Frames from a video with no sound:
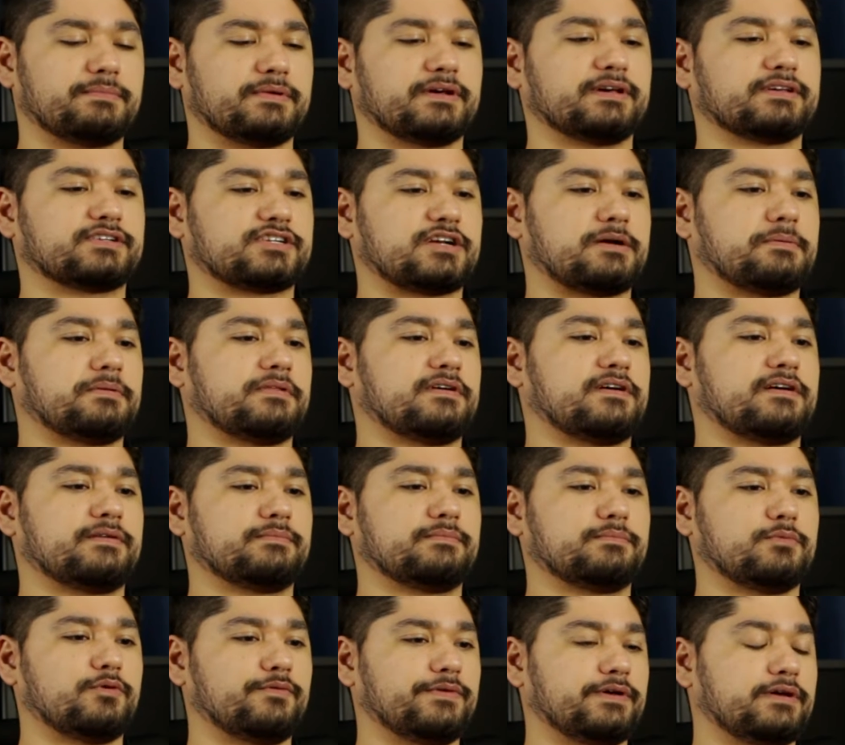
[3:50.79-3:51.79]
Night
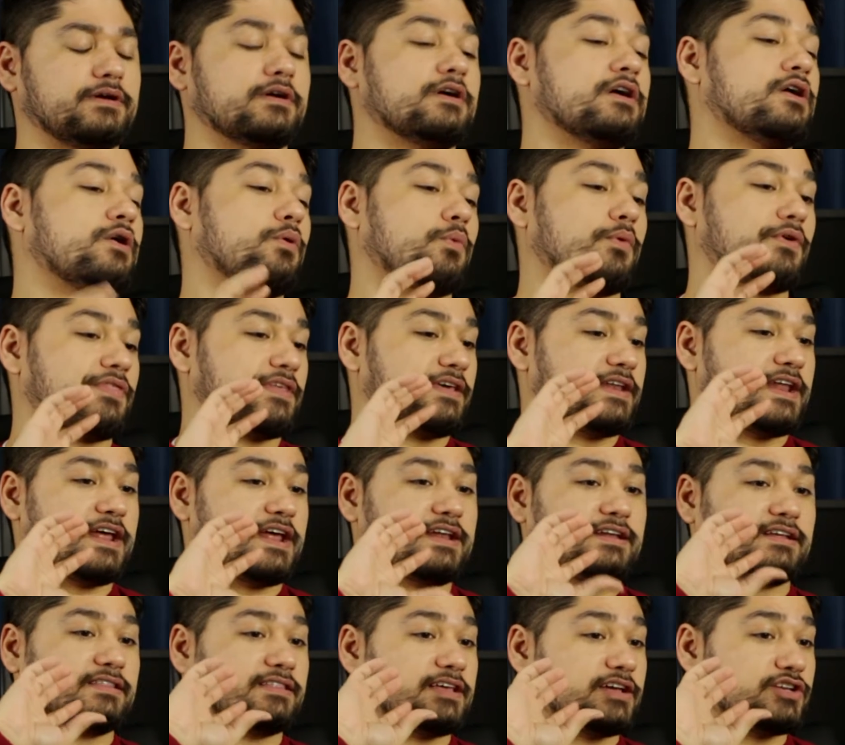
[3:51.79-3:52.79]
Shyamalan movie with an
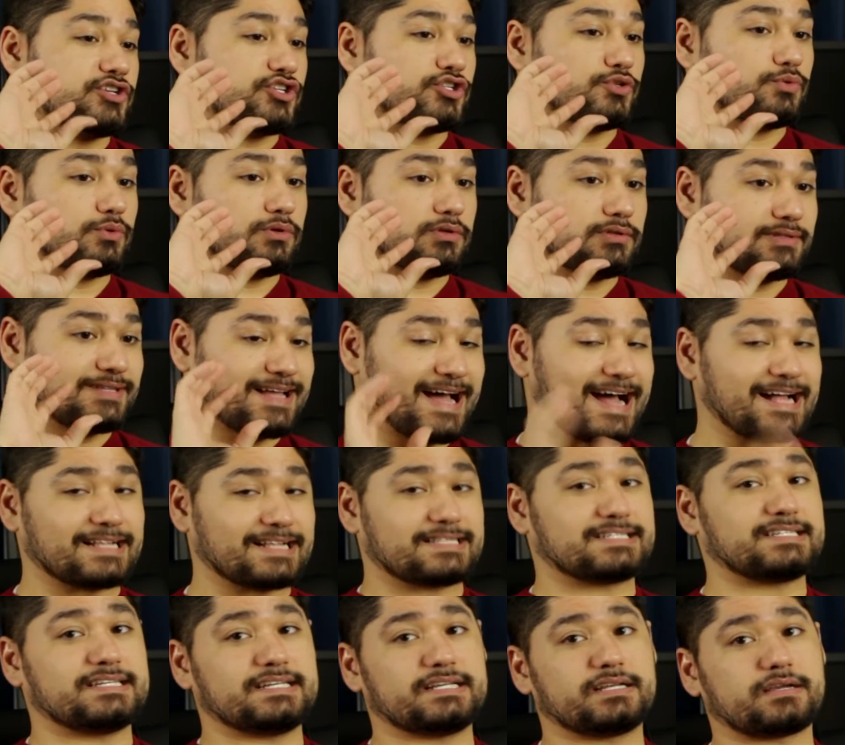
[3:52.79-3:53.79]
ending that you will
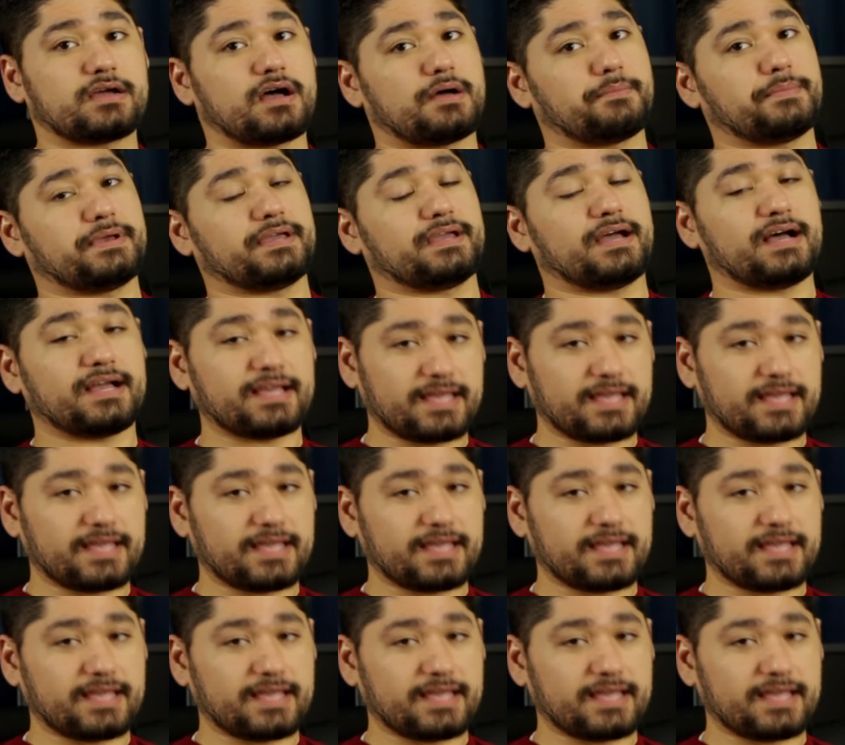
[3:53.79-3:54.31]
not see coming.